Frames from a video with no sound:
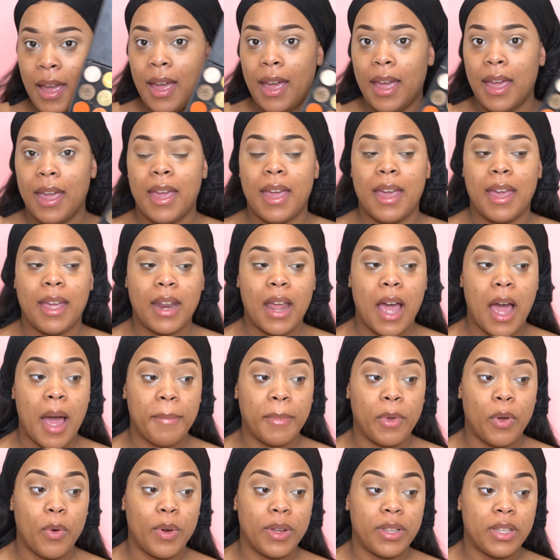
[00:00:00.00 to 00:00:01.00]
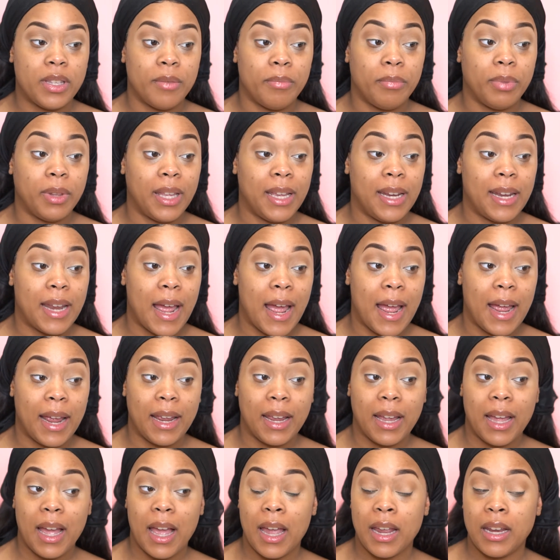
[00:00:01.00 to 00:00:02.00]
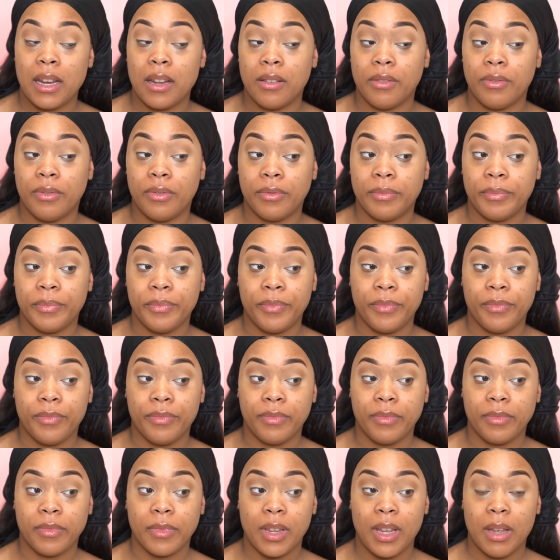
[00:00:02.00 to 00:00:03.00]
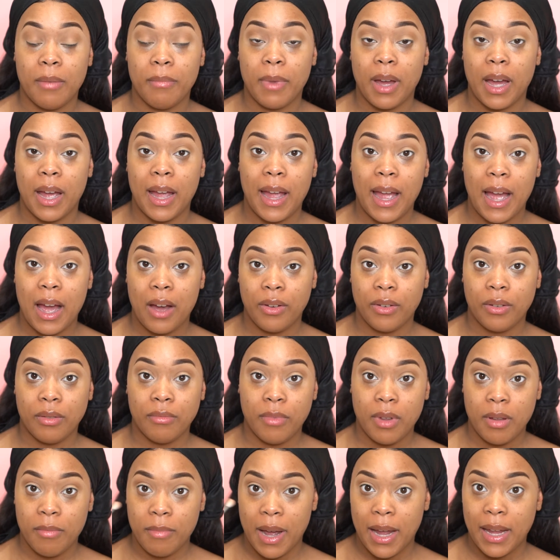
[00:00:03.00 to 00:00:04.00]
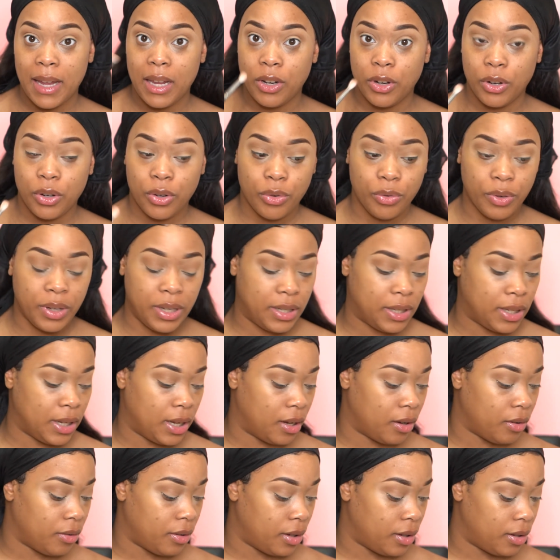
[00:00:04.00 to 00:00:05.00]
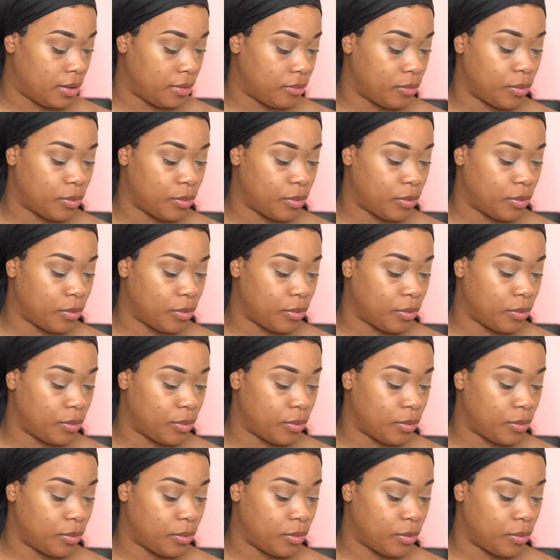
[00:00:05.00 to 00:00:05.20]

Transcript: And I'm going to blend that kind of in my inner crease area.